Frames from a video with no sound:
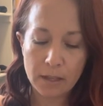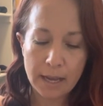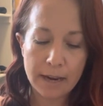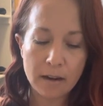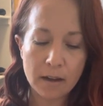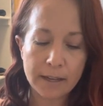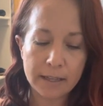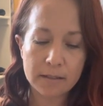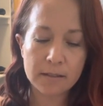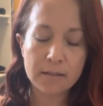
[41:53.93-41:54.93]
and not
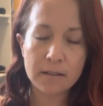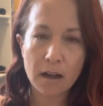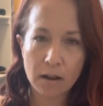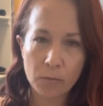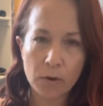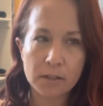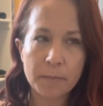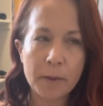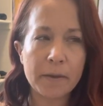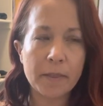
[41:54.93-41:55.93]
get stuck. Whereas
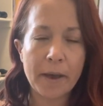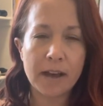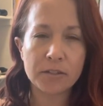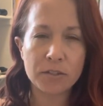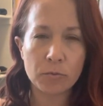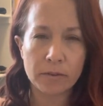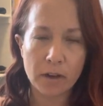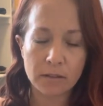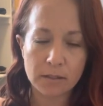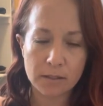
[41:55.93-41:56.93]
maybe in the past you would have
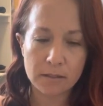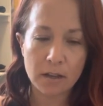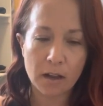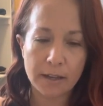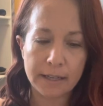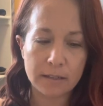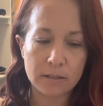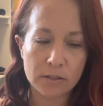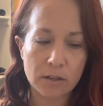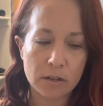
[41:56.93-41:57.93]
gotten stuck in
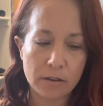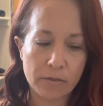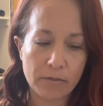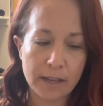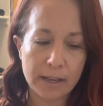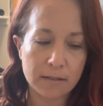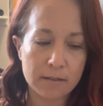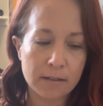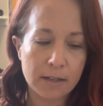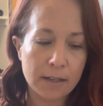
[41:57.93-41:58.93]
certain
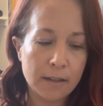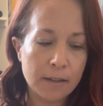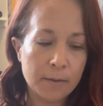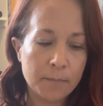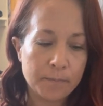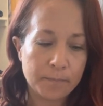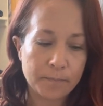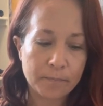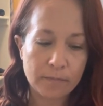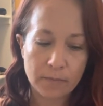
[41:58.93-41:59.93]
things,
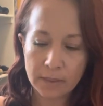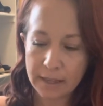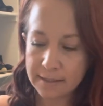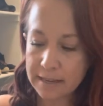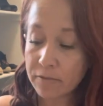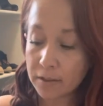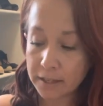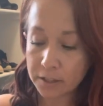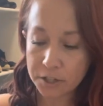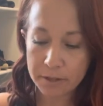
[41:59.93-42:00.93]
that devil
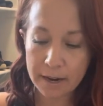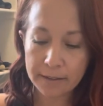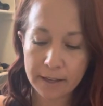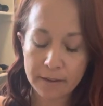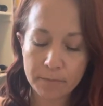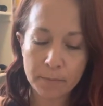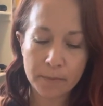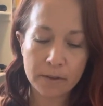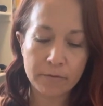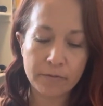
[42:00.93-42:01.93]
energy, right? Like
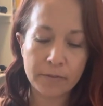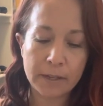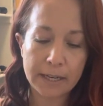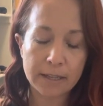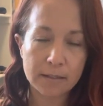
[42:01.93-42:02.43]
getting